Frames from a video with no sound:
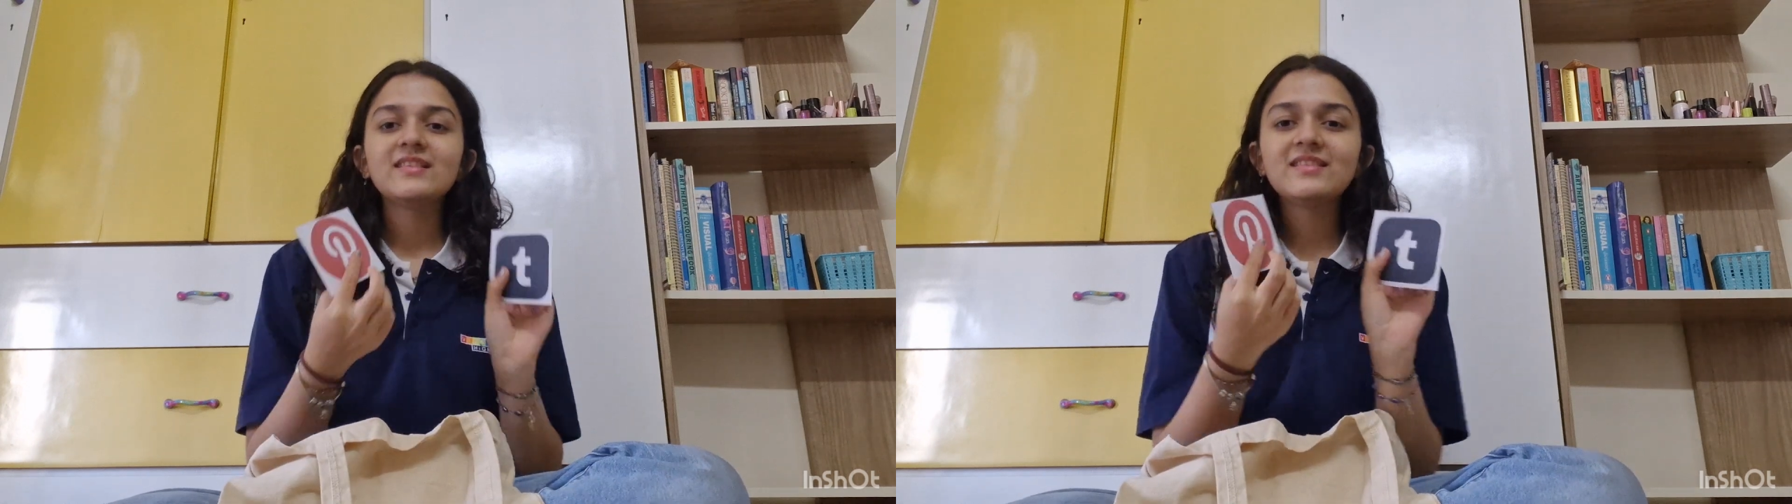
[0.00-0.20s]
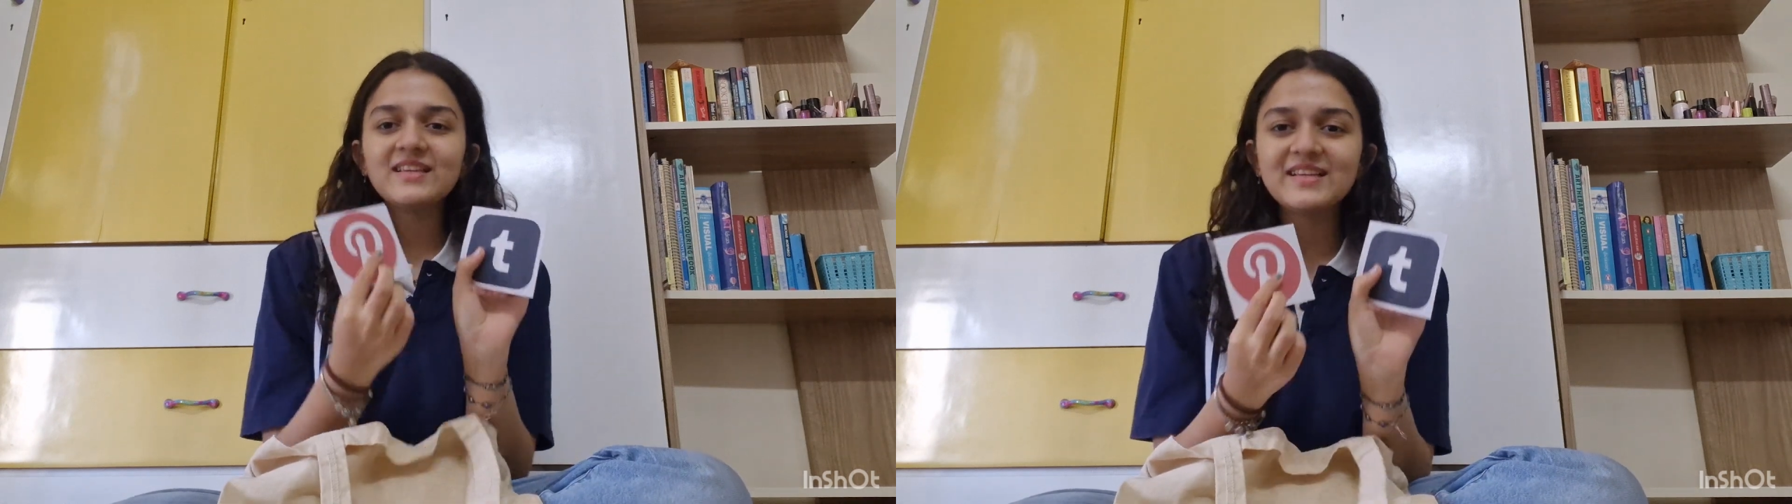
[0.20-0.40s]

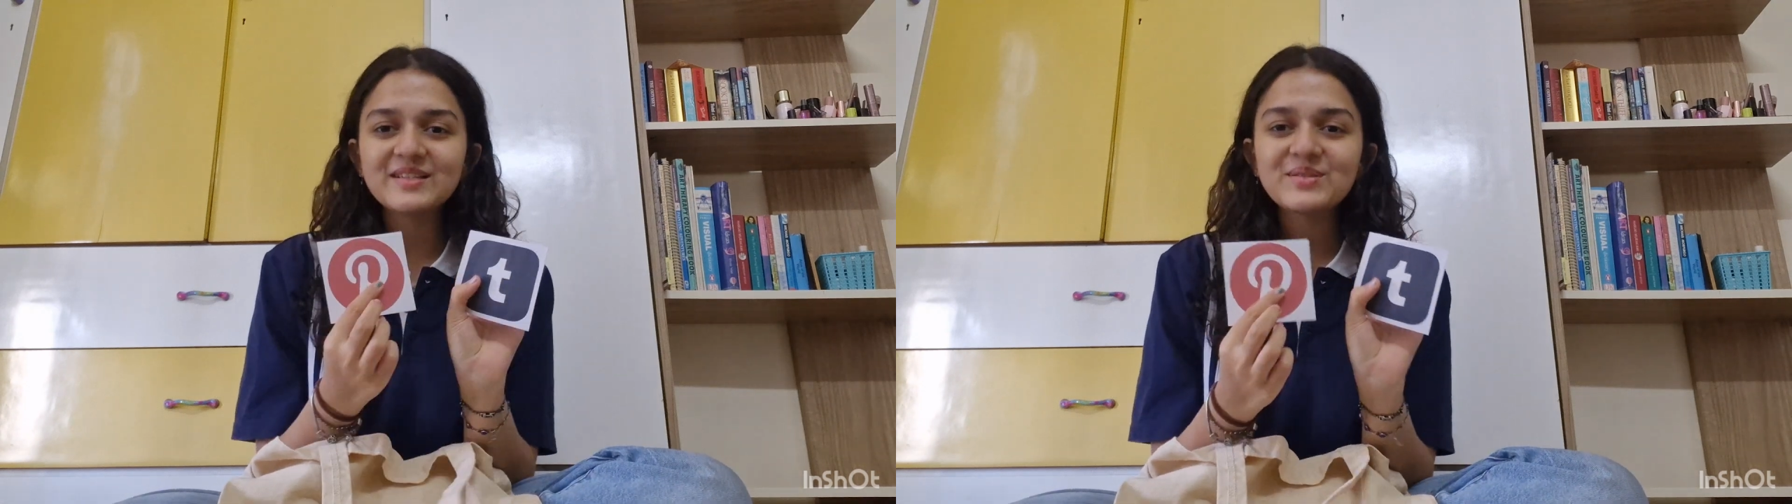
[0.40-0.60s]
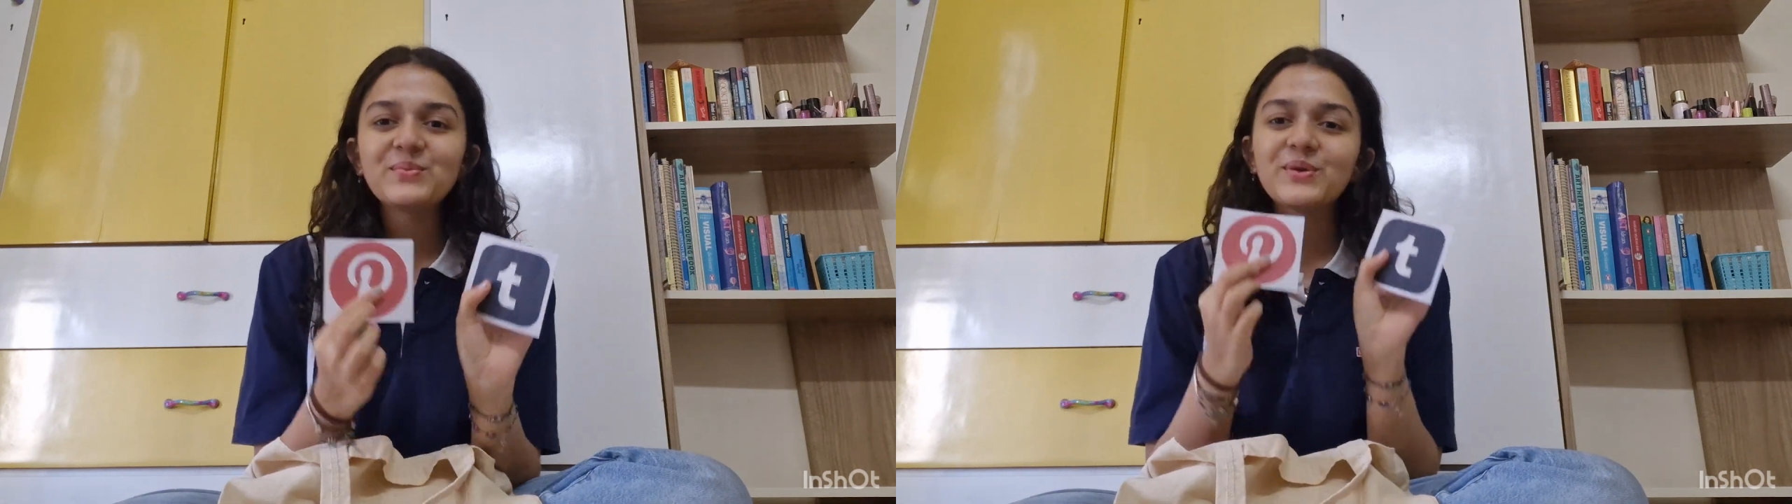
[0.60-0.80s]

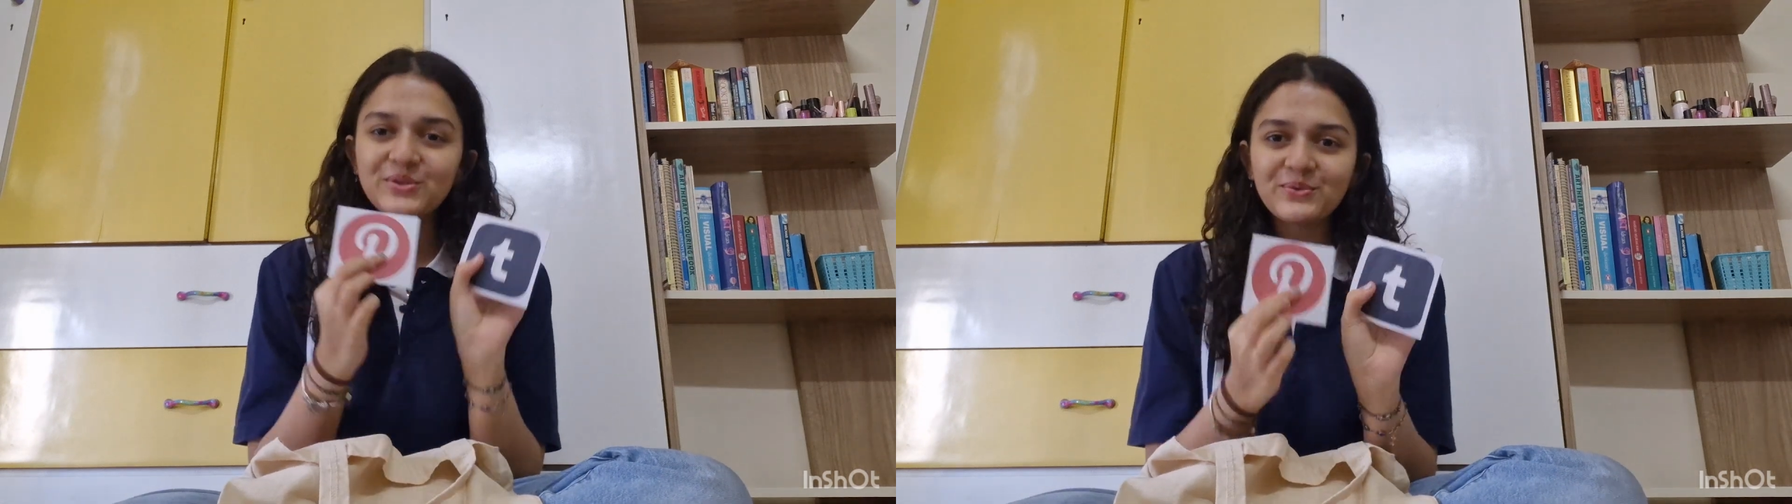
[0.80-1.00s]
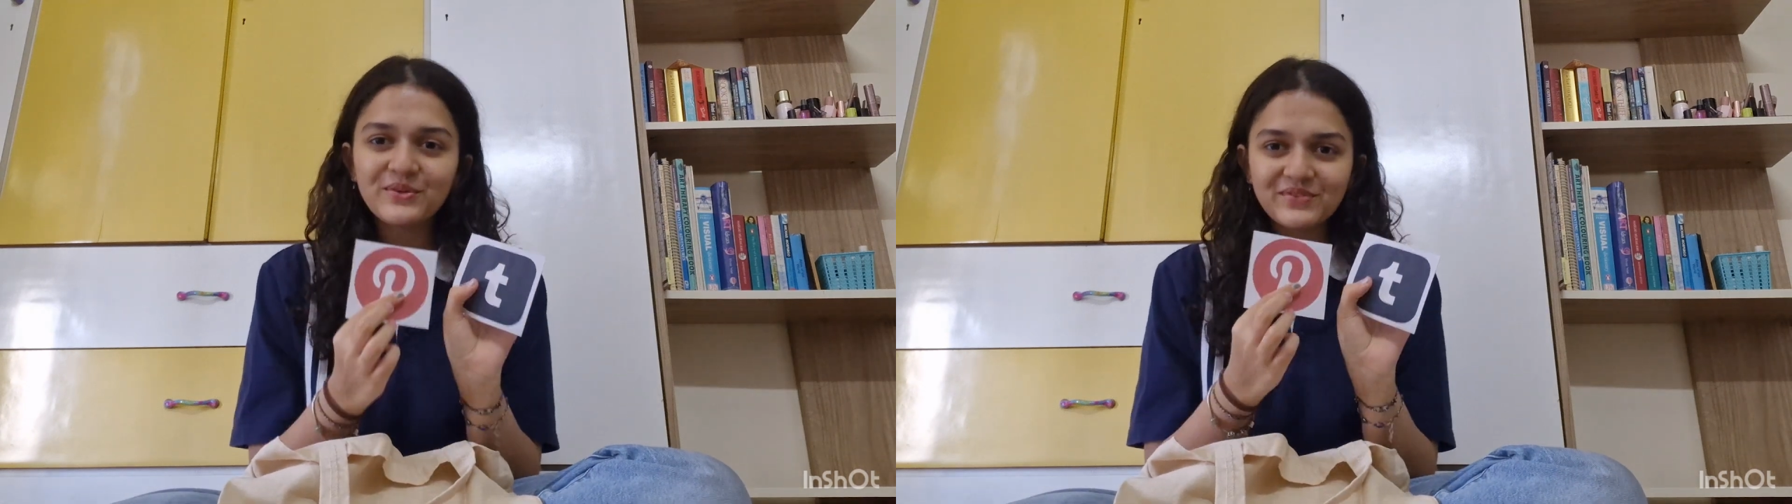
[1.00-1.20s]
These were
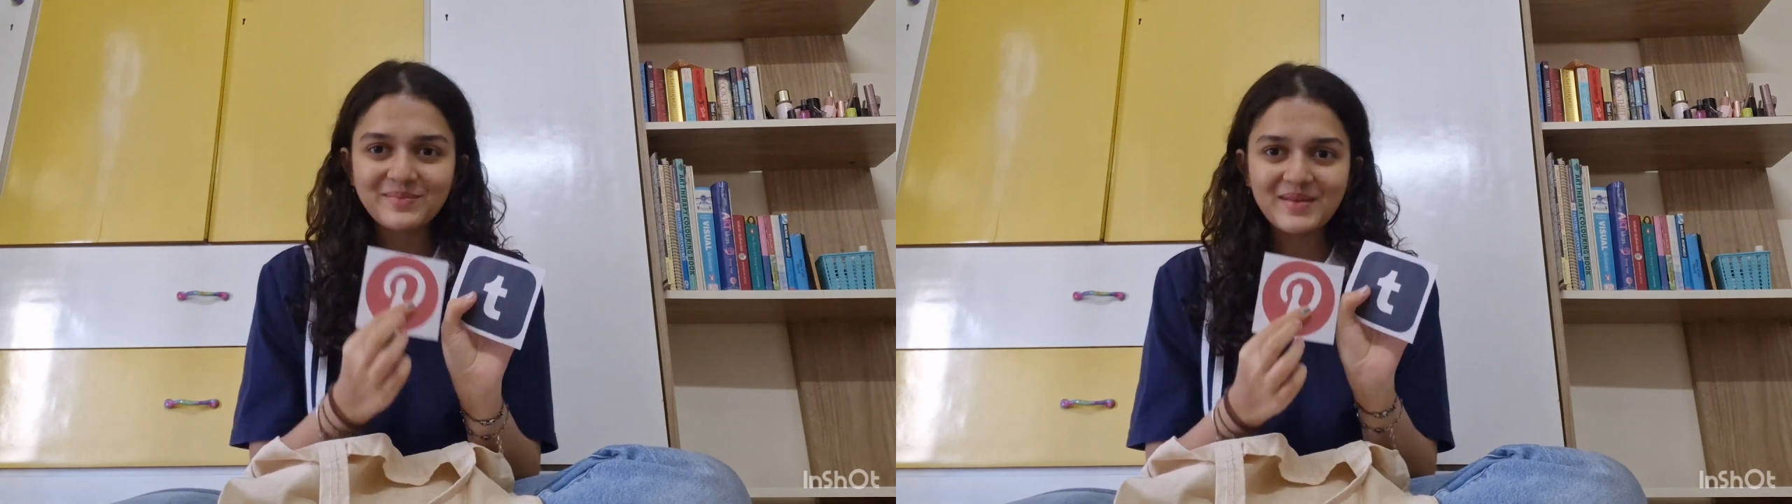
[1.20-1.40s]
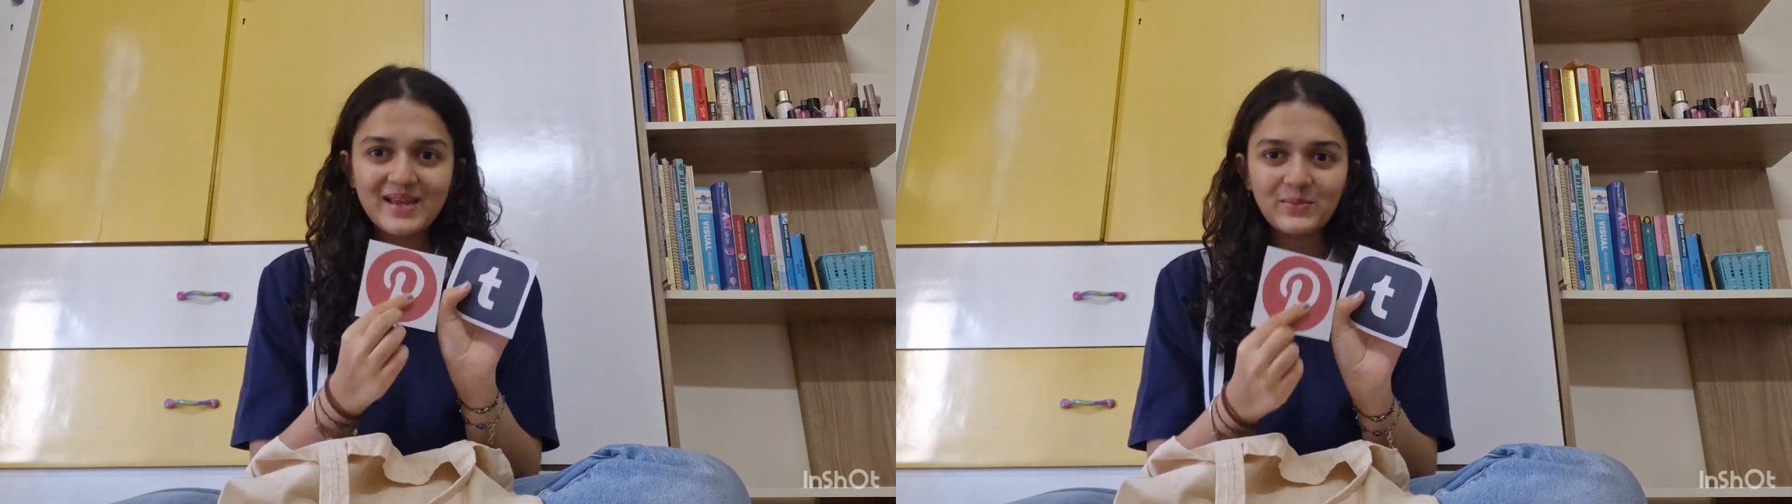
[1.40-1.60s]
two of the
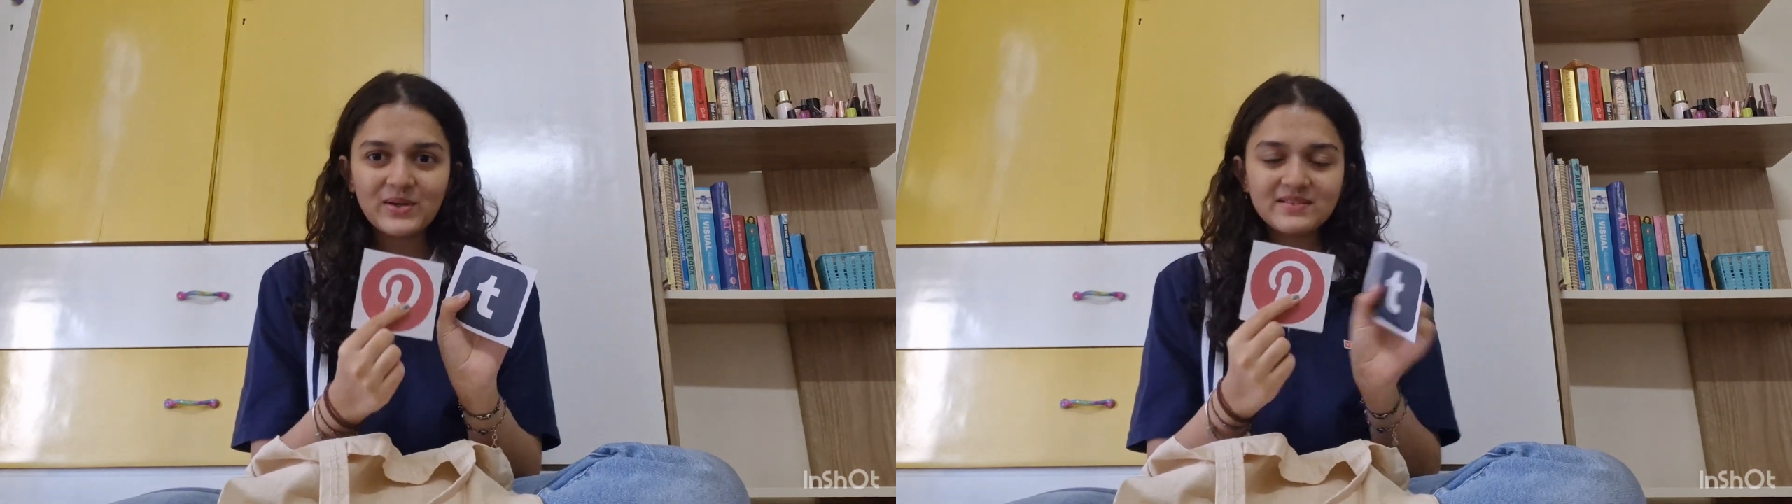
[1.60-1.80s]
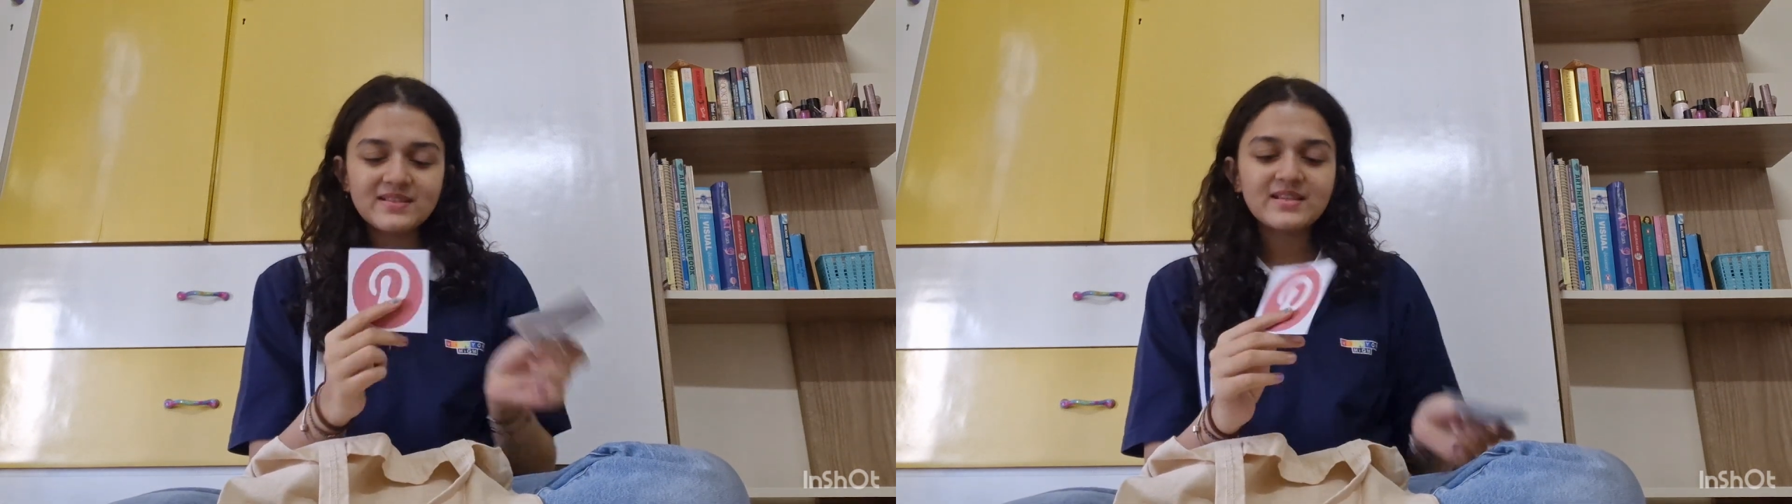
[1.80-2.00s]
main
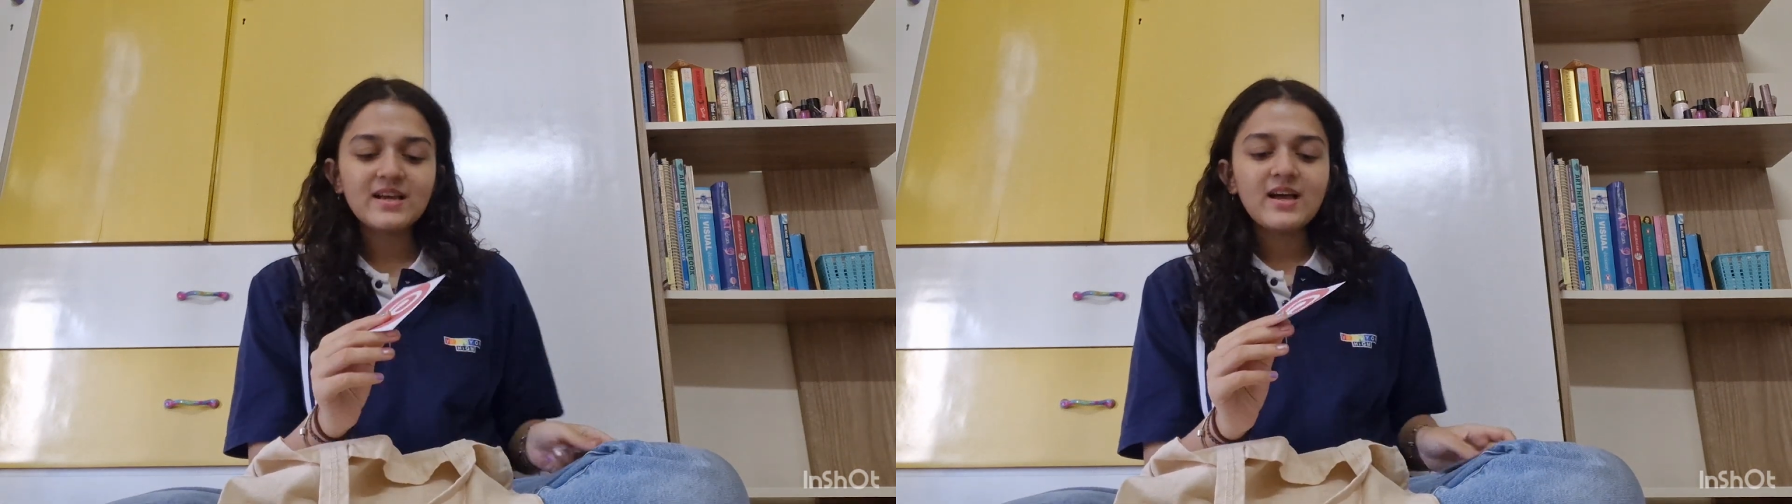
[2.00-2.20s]
ones.